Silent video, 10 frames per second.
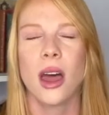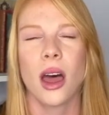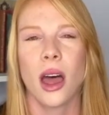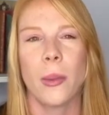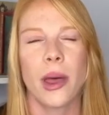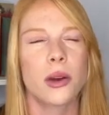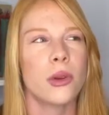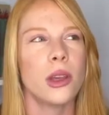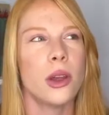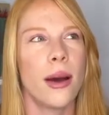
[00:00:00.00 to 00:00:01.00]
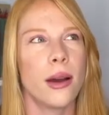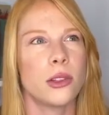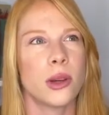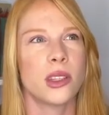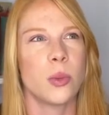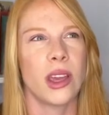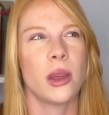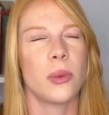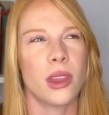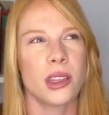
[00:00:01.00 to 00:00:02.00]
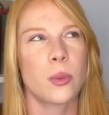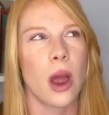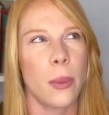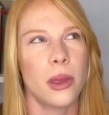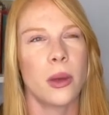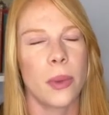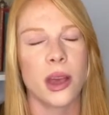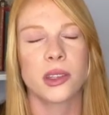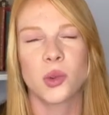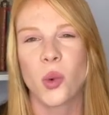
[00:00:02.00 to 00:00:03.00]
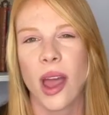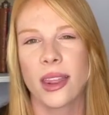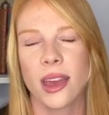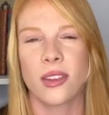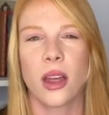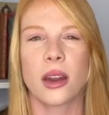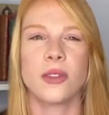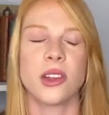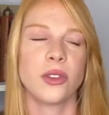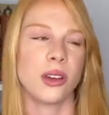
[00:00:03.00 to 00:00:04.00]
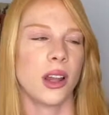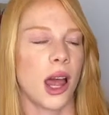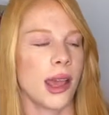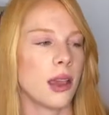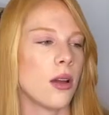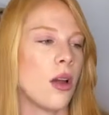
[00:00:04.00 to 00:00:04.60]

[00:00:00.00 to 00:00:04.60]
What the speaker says: I don't really know how to explain it, but that's probably the best way. They have a lot of different like